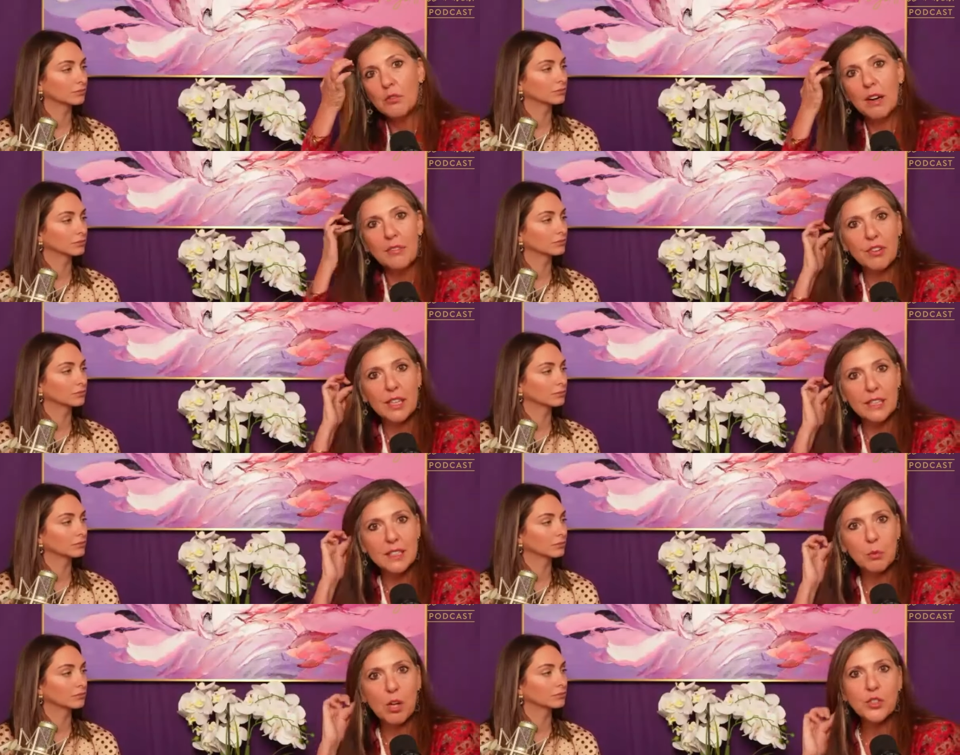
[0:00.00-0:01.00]
Speaker 1: a
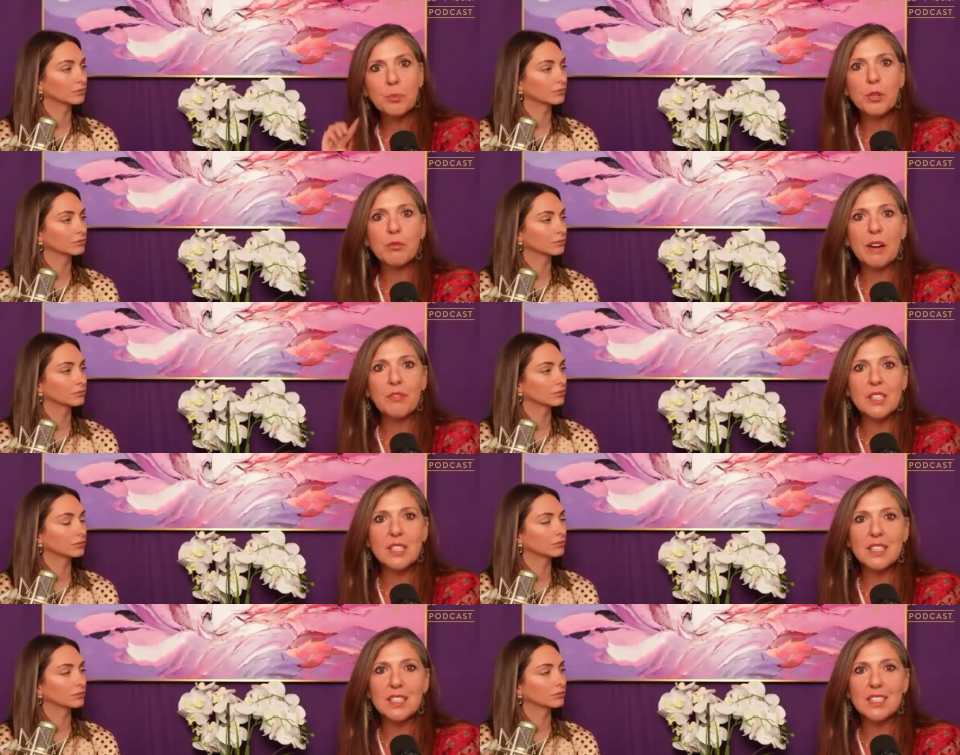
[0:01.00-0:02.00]
reference. We'll also put a reference
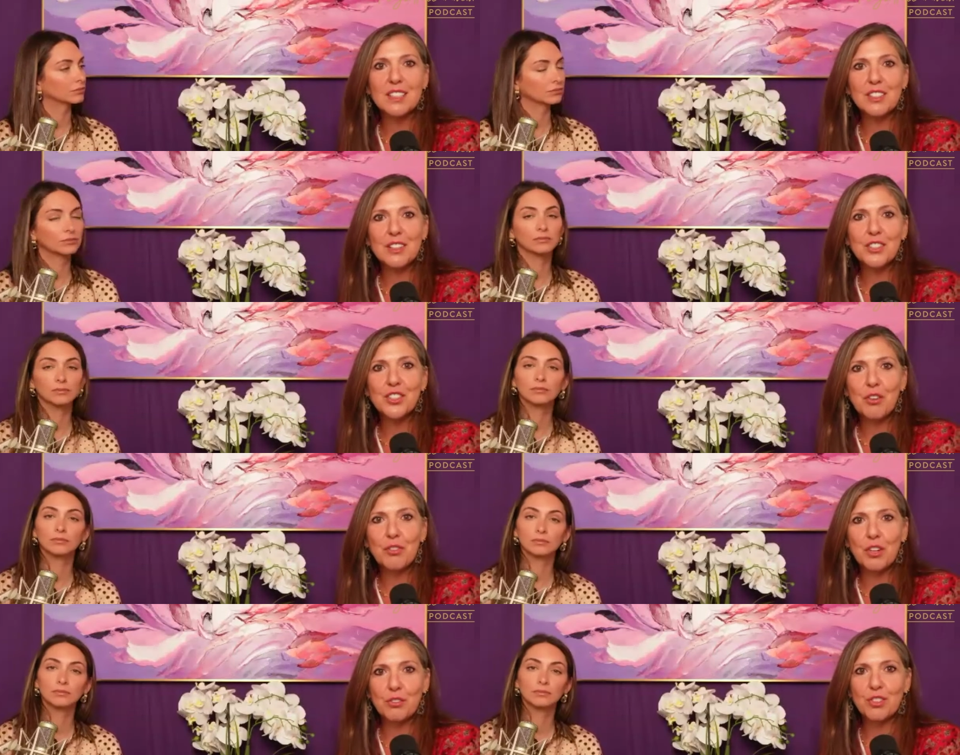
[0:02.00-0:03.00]
in the show
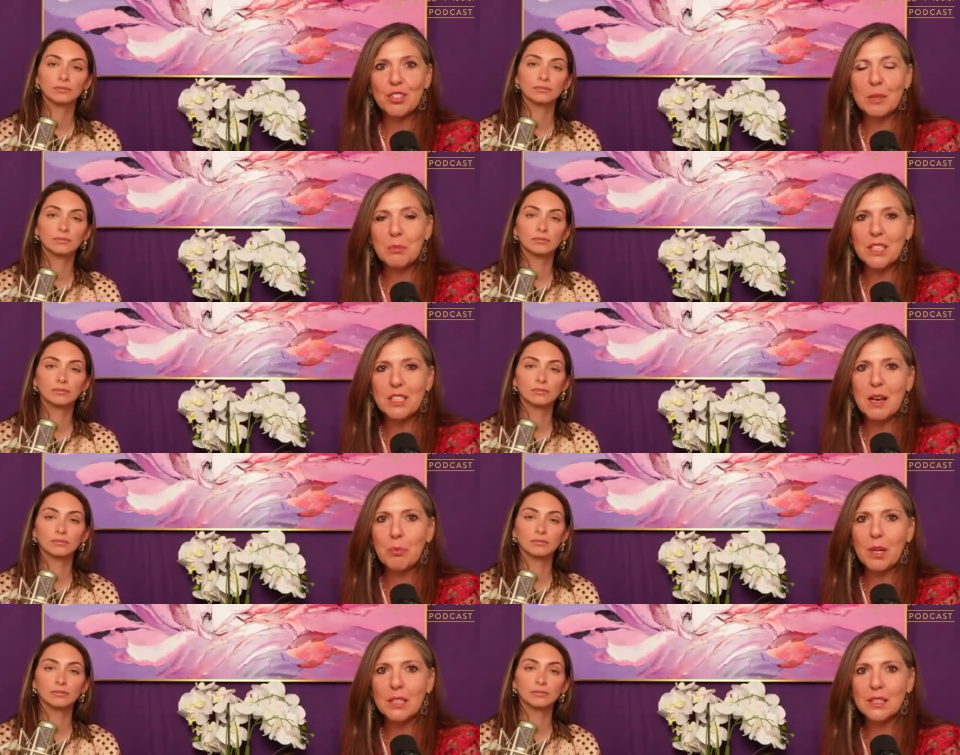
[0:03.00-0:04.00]
notes on some of the top
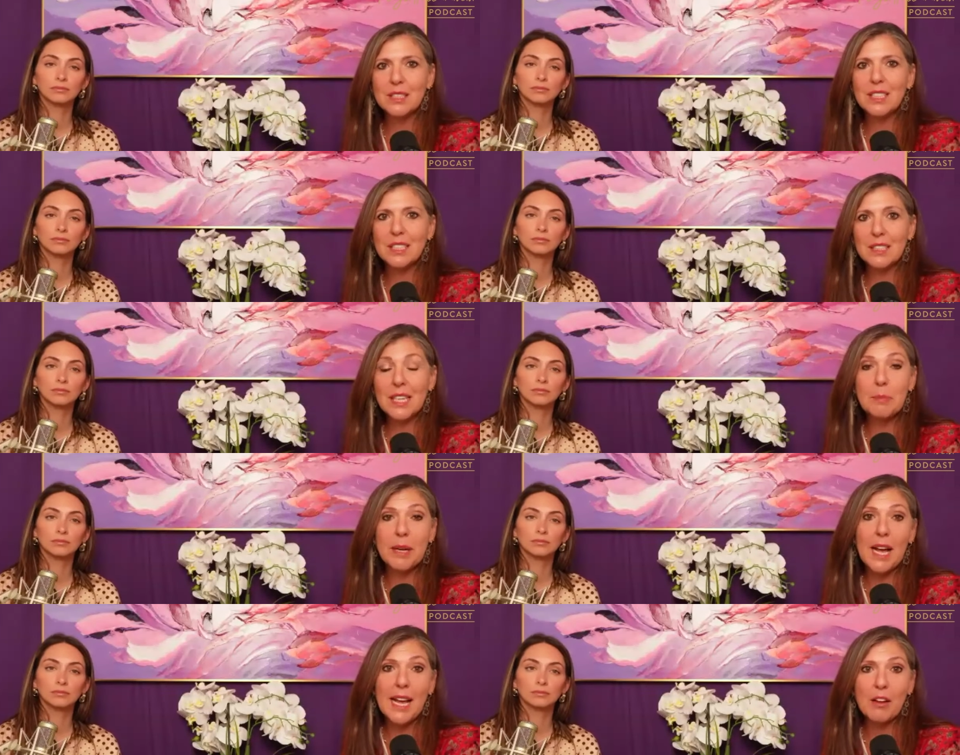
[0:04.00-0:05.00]
ones to keep
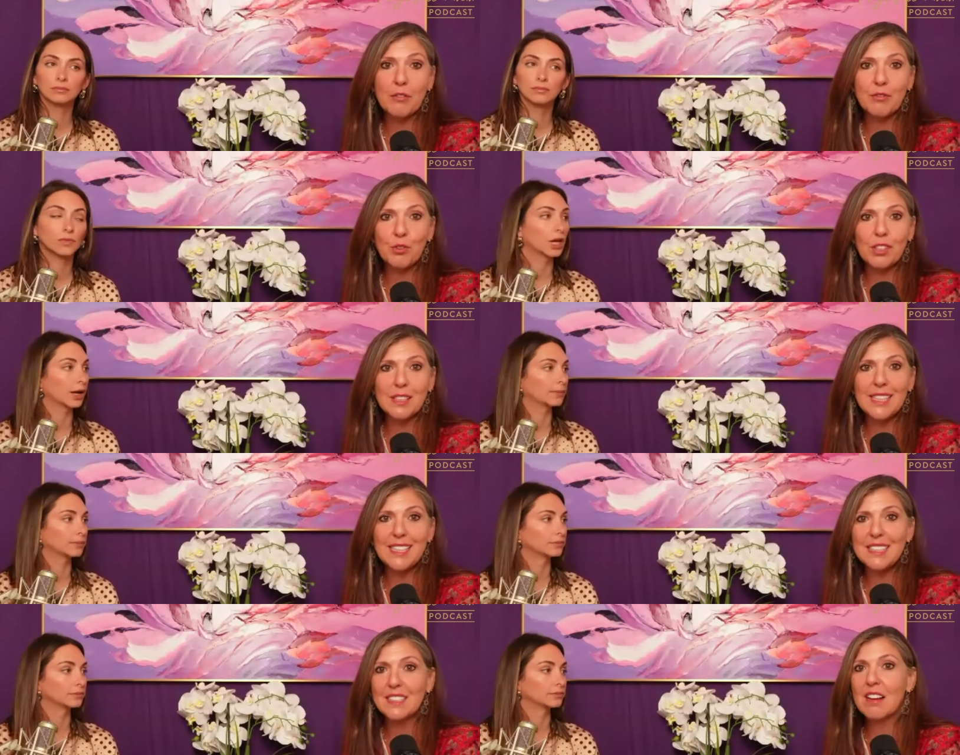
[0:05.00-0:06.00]
an eye out for
Speaker 2: the
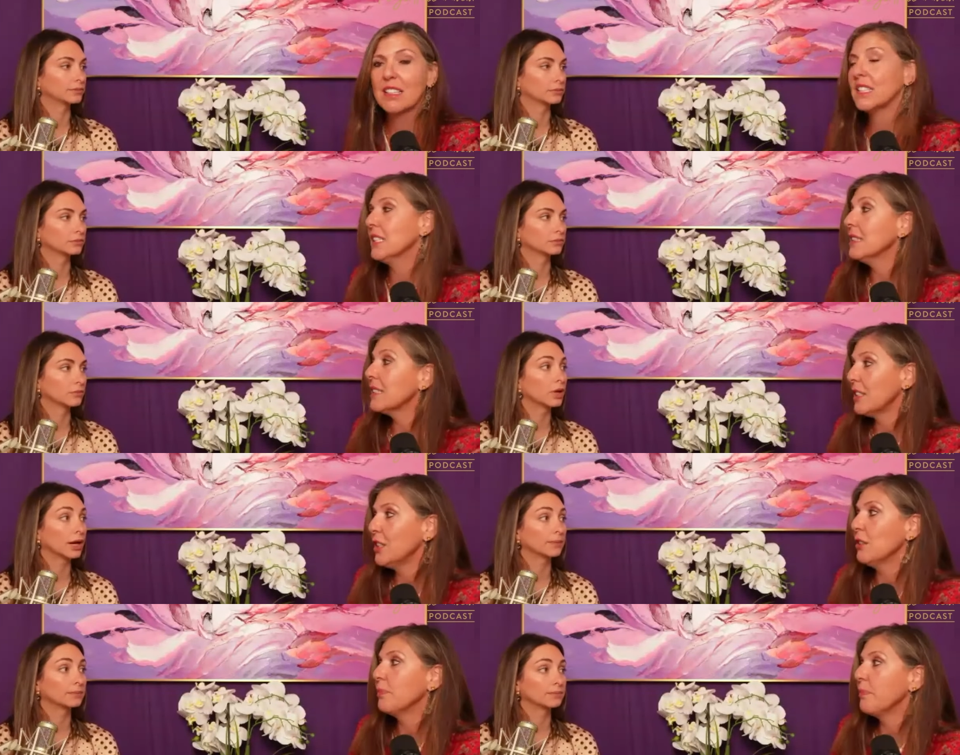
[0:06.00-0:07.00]
hidden toxins.
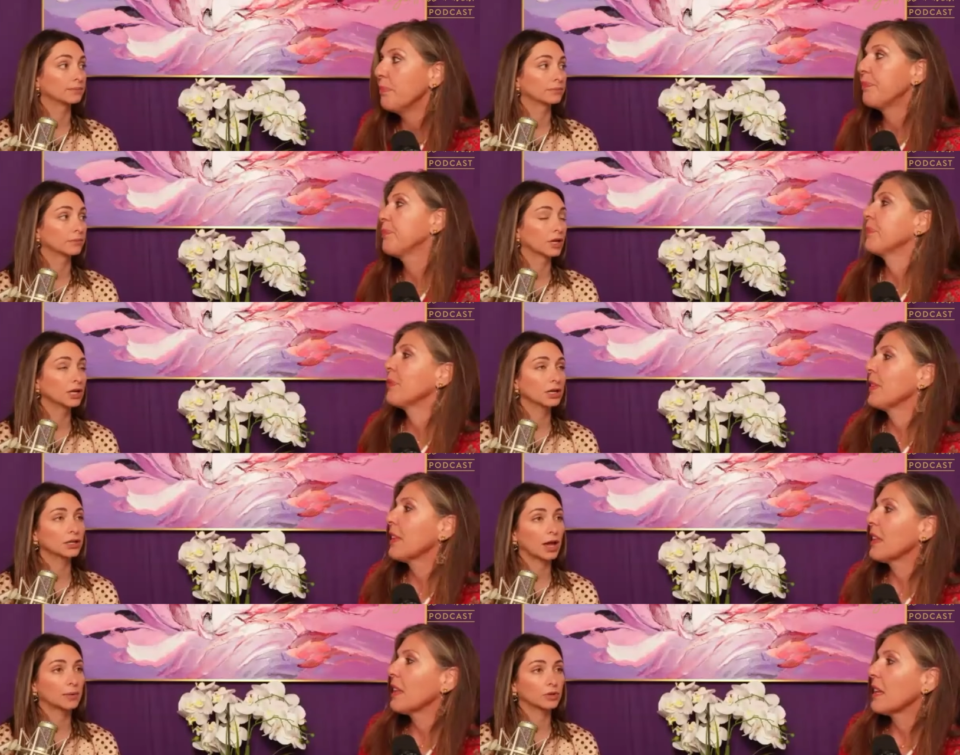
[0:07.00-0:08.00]
Yeah. And
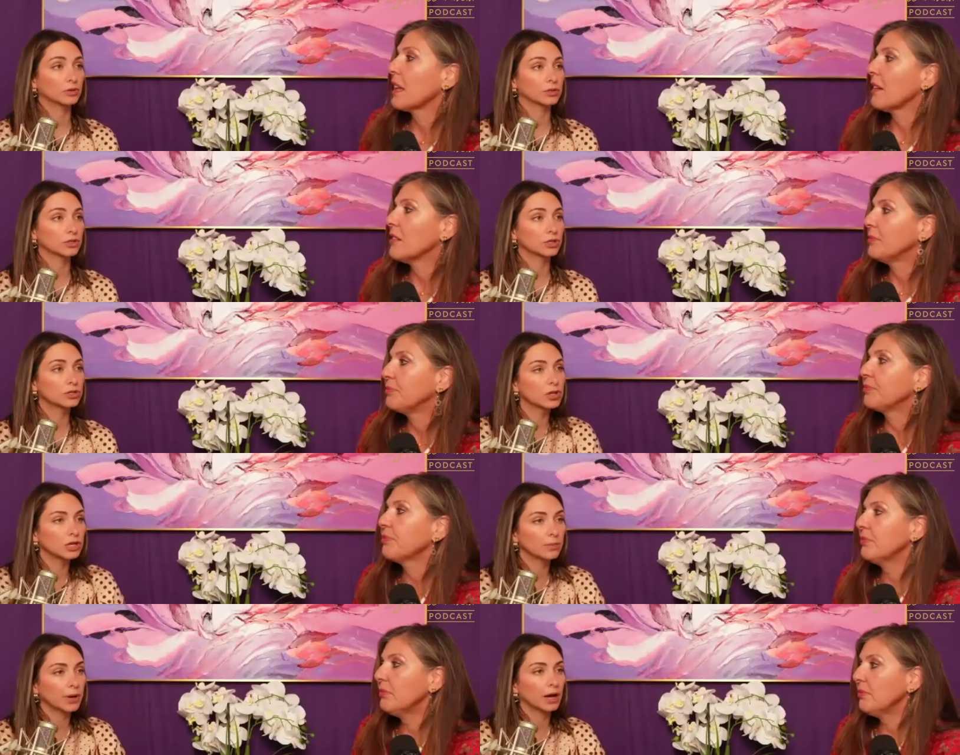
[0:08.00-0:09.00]
hidden chemicals. Just
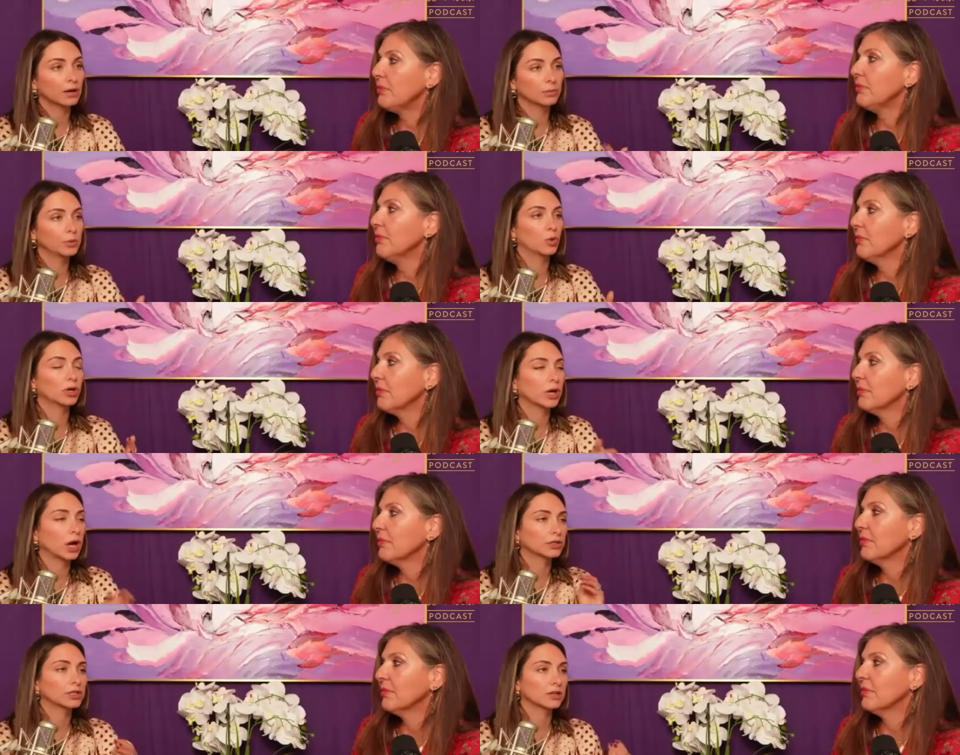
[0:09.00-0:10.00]
think about, be more
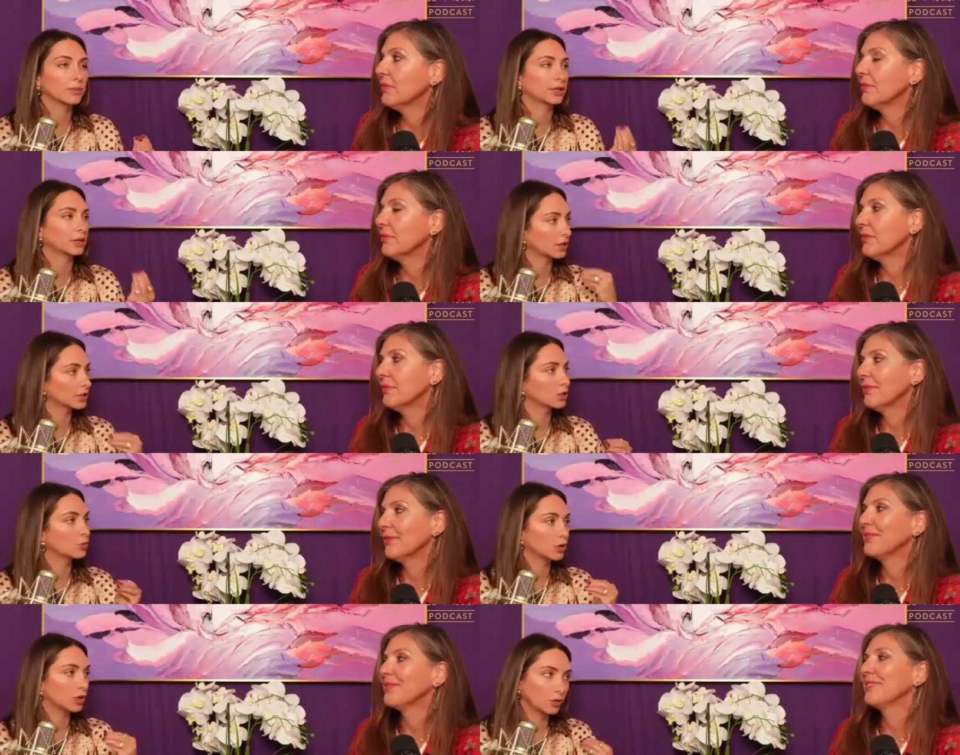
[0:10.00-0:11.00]
cognizant about the things that you
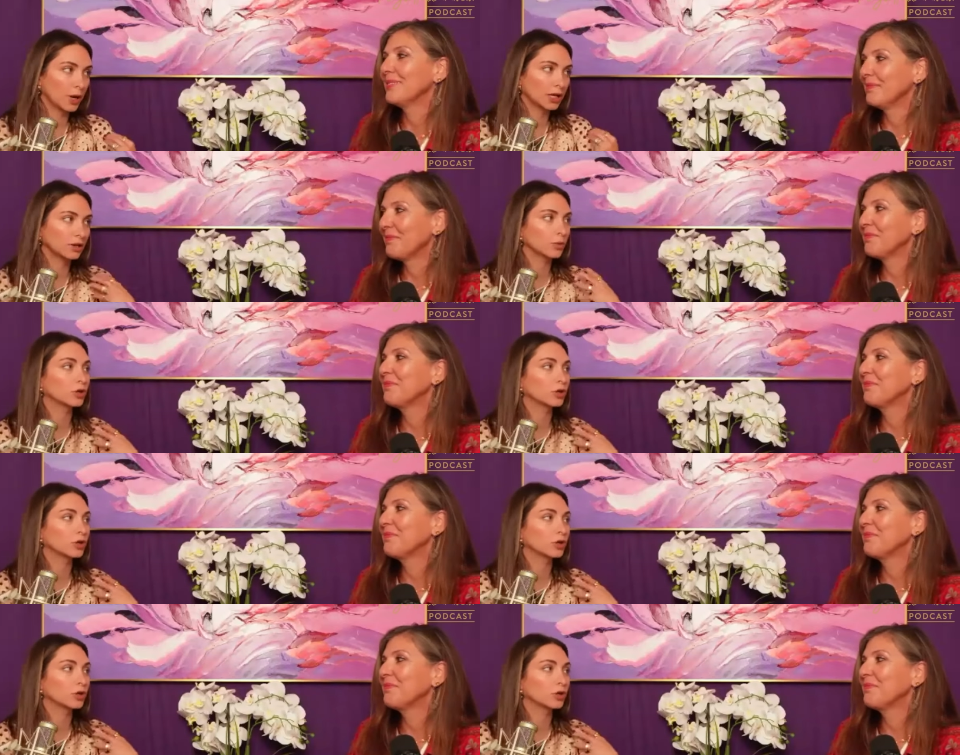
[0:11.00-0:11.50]
put in your body